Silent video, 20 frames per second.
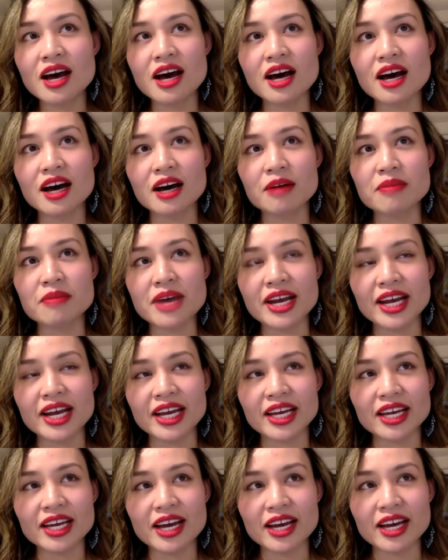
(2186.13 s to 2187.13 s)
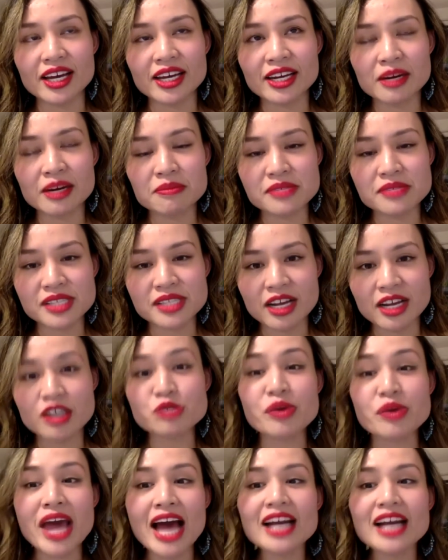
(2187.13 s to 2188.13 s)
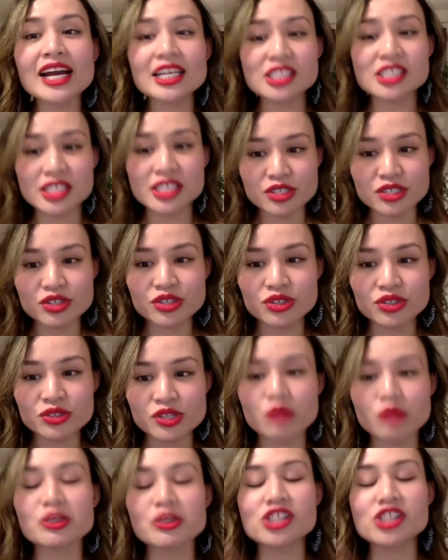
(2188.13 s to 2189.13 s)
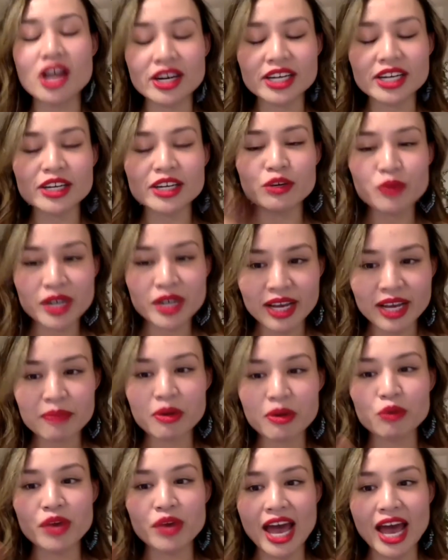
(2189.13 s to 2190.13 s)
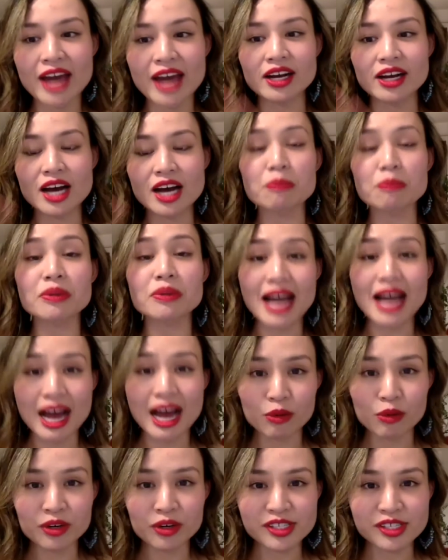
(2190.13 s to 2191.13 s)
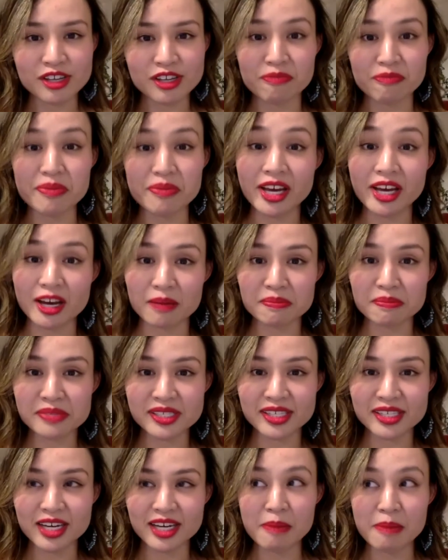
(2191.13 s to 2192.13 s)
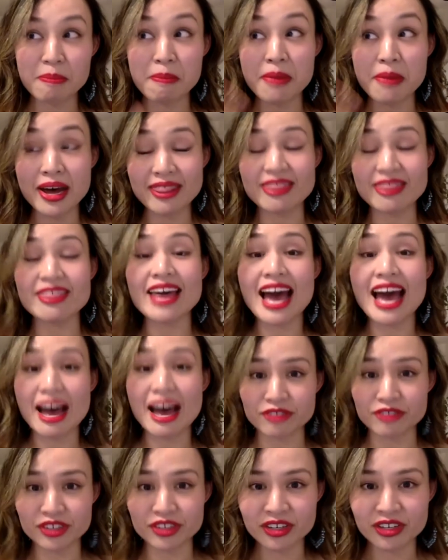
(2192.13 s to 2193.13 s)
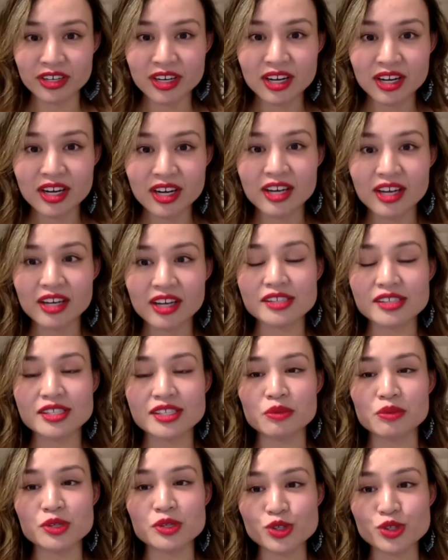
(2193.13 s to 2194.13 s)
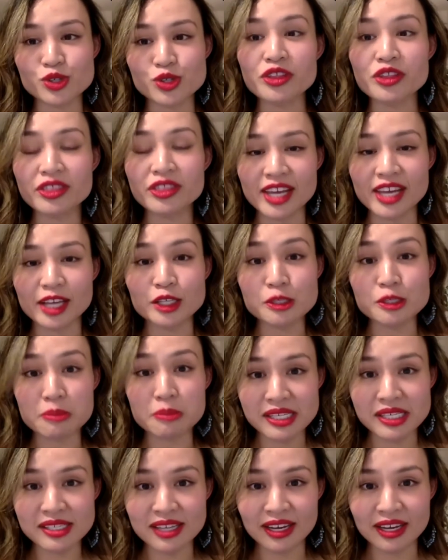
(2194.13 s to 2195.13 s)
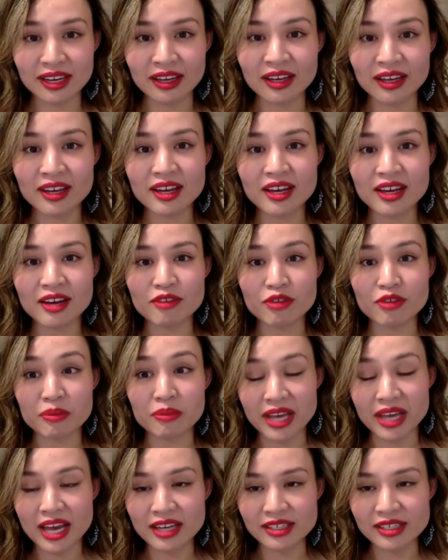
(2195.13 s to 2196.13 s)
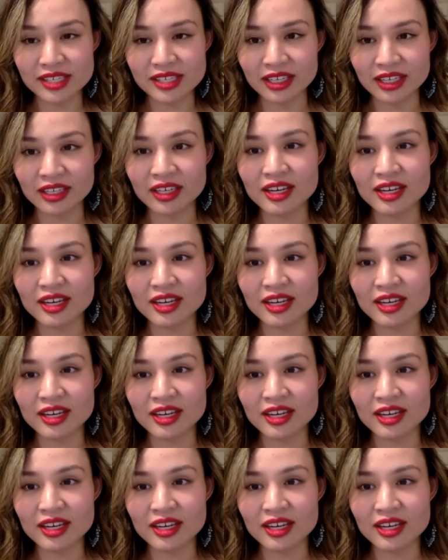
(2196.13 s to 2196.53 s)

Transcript: And I hit up Zane, because we had actually to do, so we shot it in one day, but we had a couple hours of pickups a month after, because there were certain things missing from the ending,